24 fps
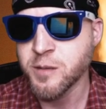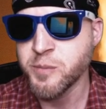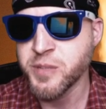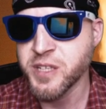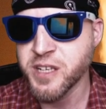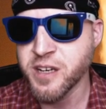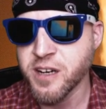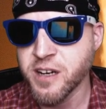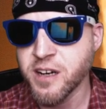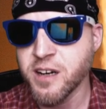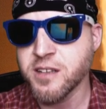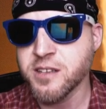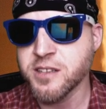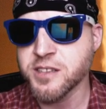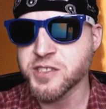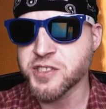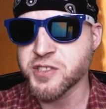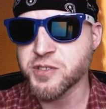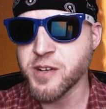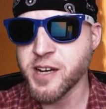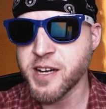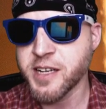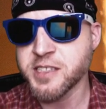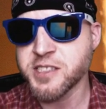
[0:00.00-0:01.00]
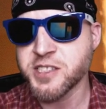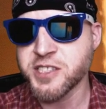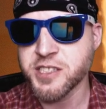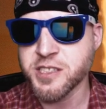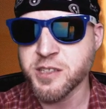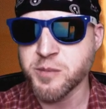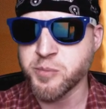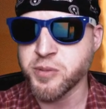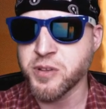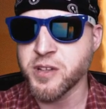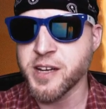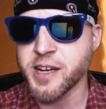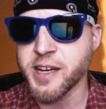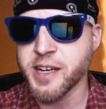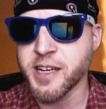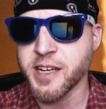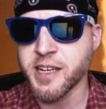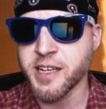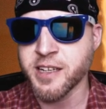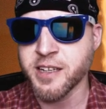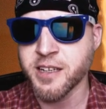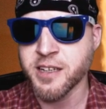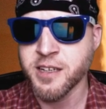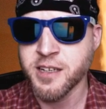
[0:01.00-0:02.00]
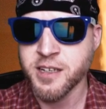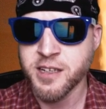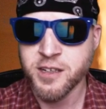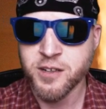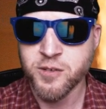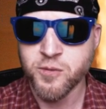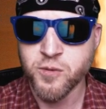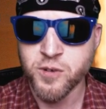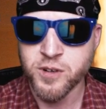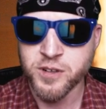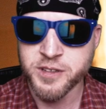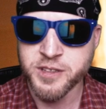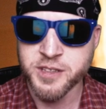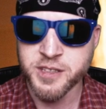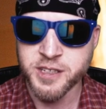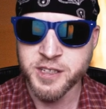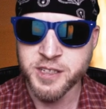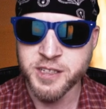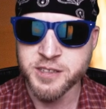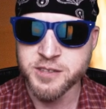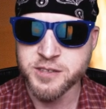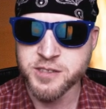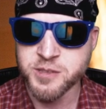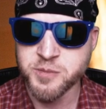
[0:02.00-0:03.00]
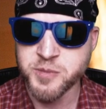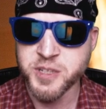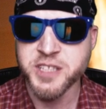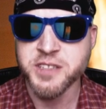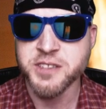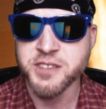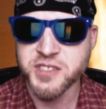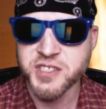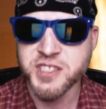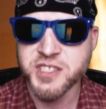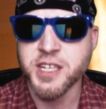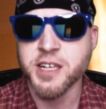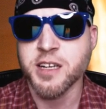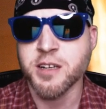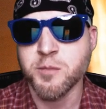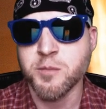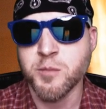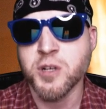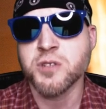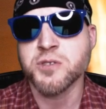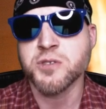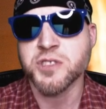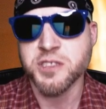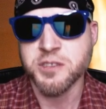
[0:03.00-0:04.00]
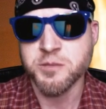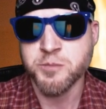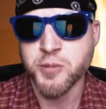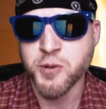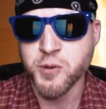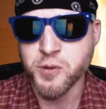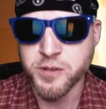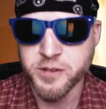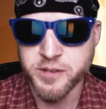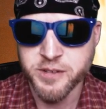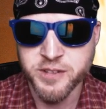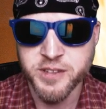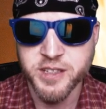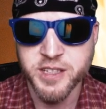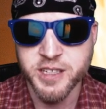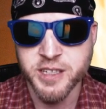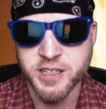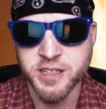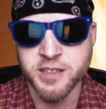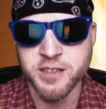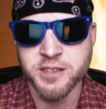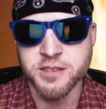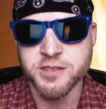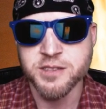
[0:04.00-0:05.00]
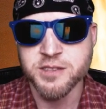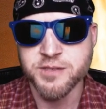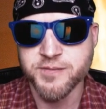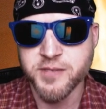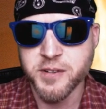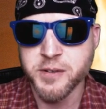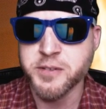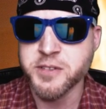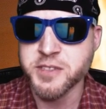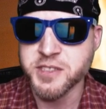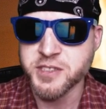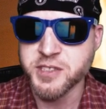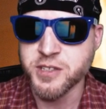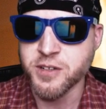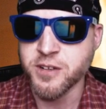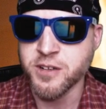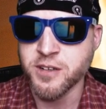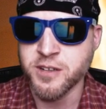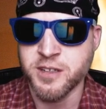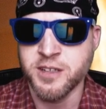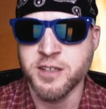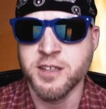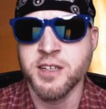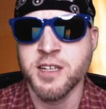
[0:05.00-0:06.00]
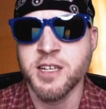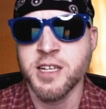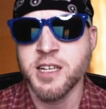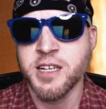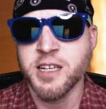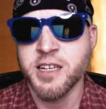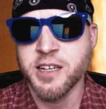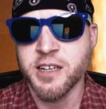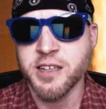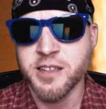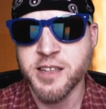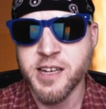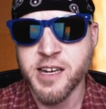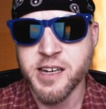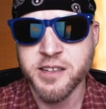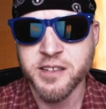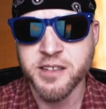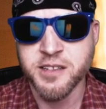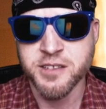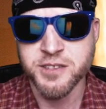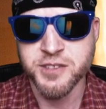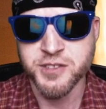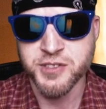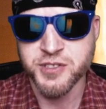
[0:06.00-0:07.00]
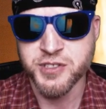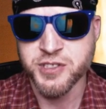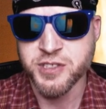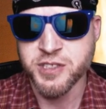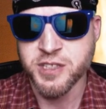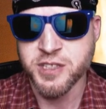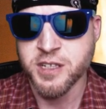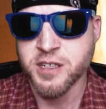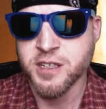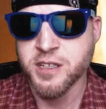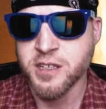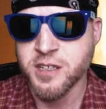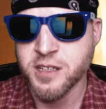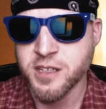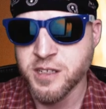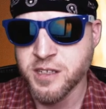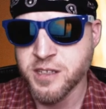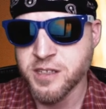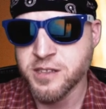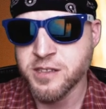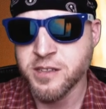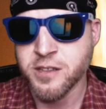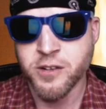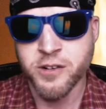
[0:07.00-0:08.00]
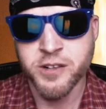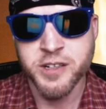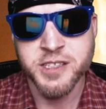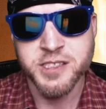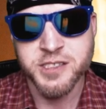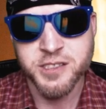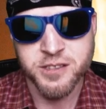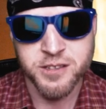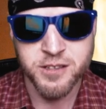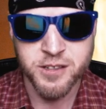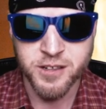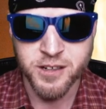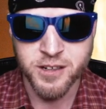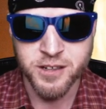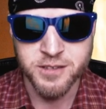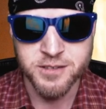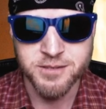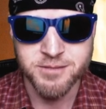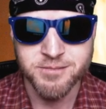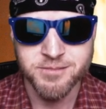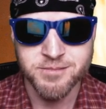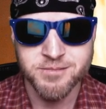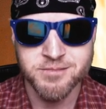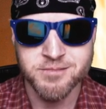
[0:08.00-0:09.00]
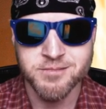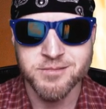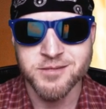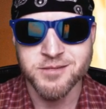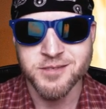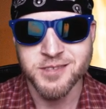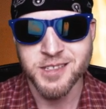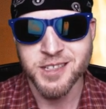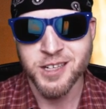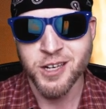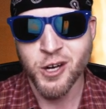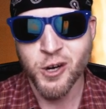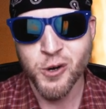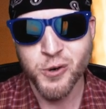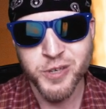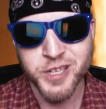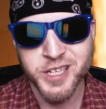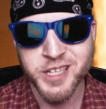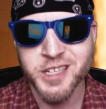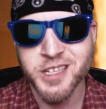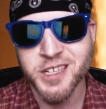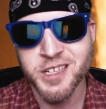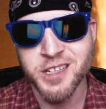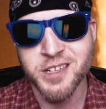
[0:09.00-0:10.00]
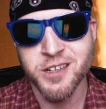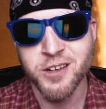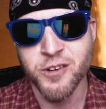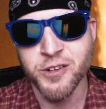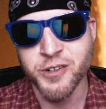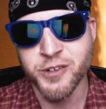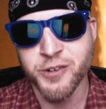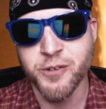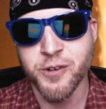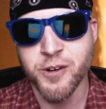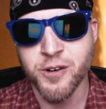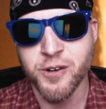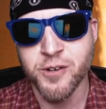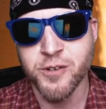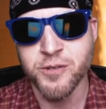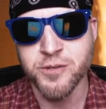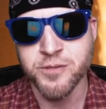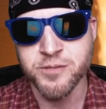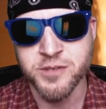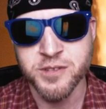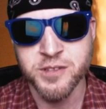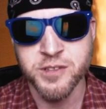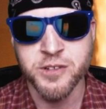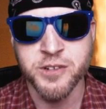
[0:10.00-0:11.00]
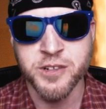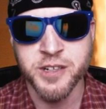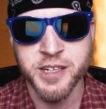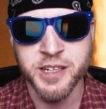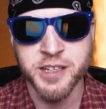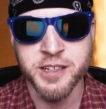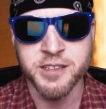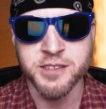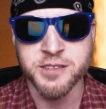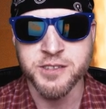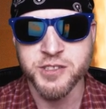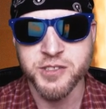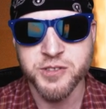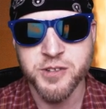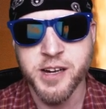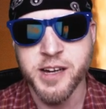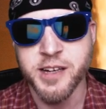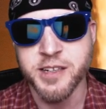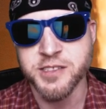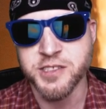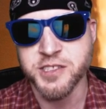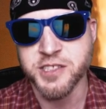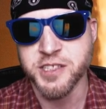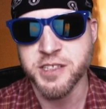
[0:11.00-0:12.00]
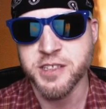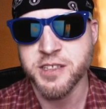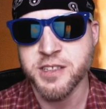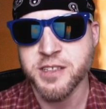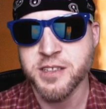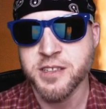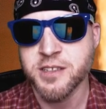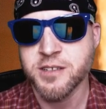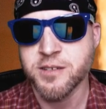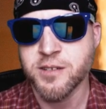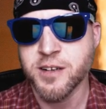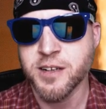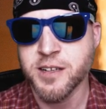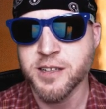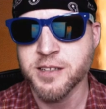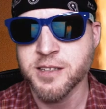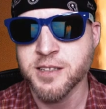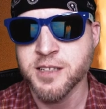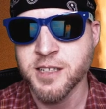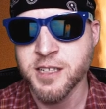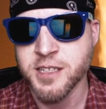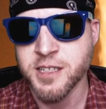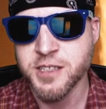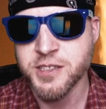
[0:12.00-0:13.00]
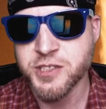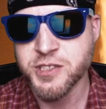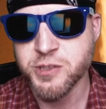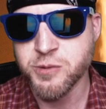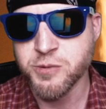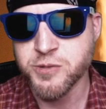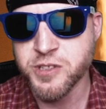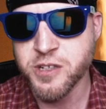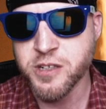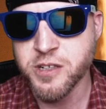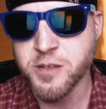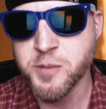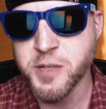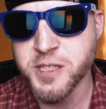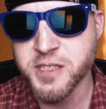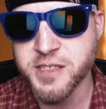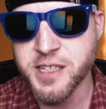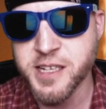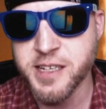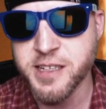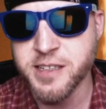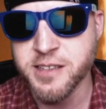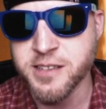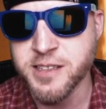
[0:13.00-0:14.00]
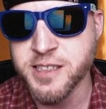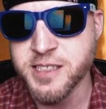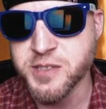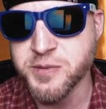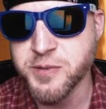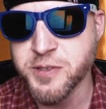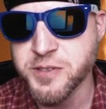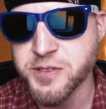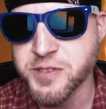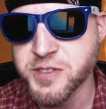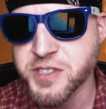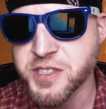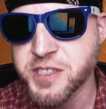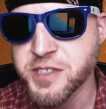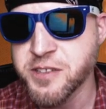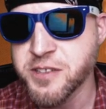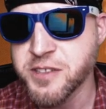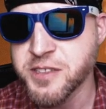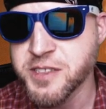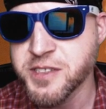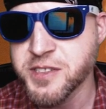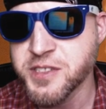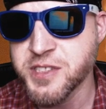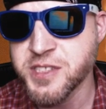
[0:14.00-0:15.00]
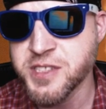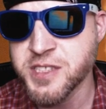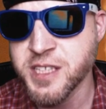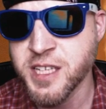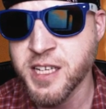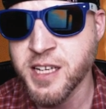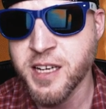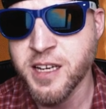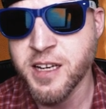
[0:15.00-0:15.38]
beyond the strategy and the planning, to me, the second most important thing to focus on, and that is learning to learn, honing in on your own learning strategy, right? So we'll talk about that in the next video of the series.